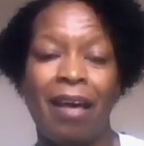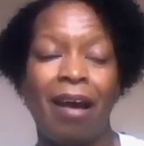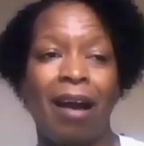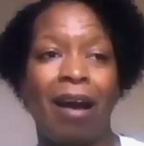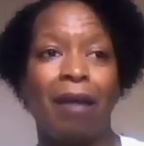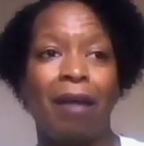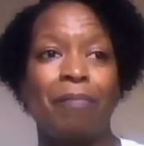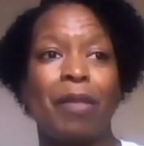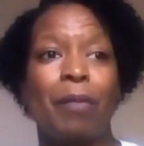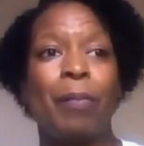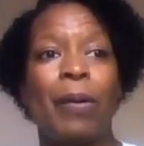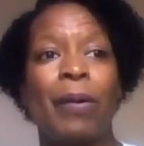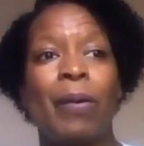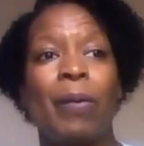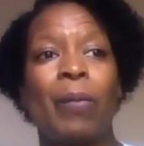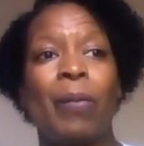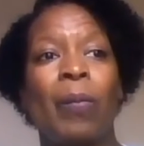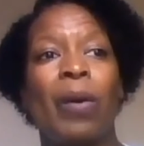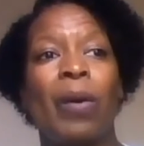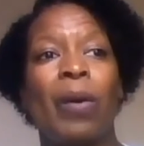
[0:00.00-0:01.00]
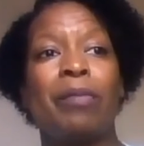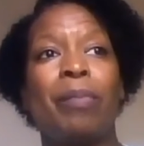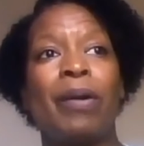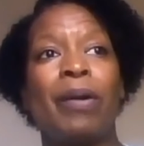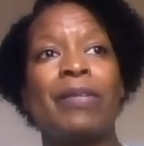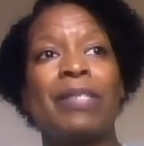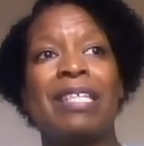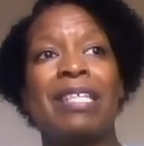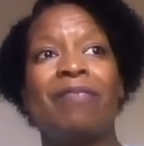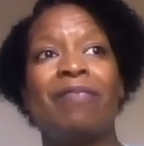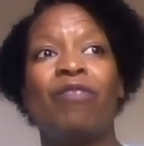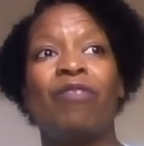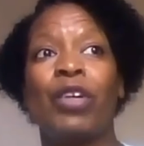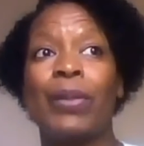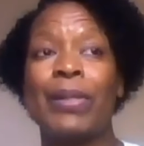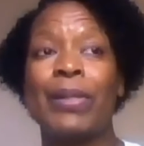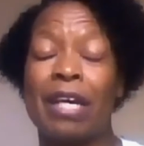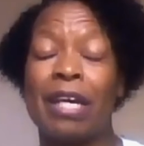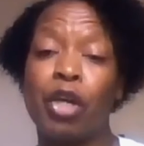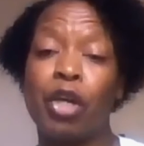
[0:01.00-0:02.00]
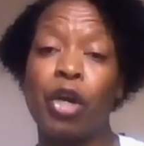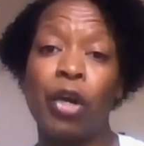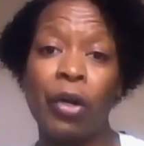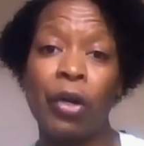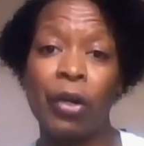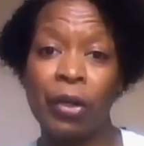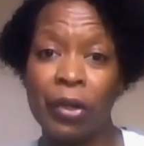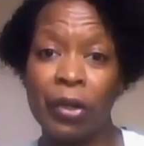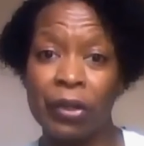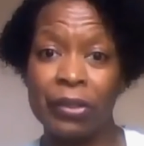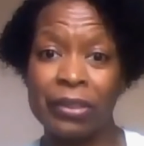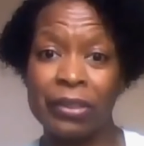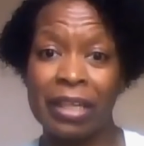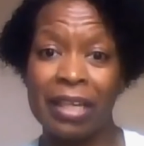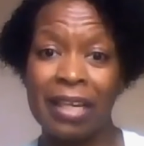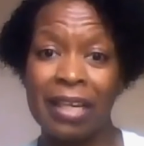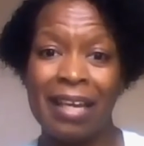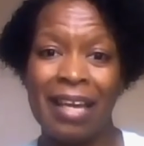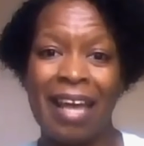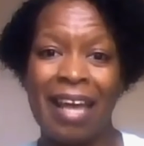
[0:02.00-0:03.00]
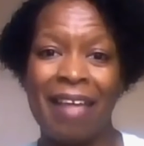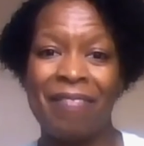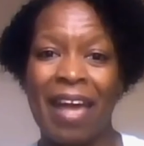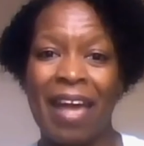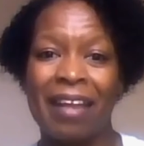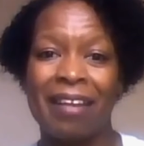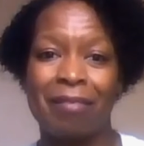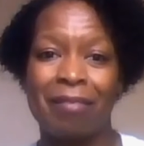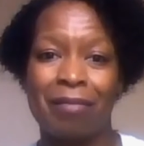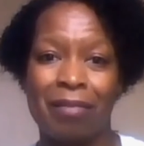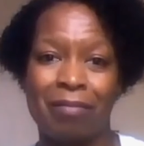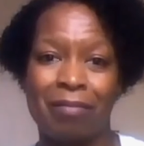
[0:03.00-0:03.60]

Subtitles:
One person feels unheard, and that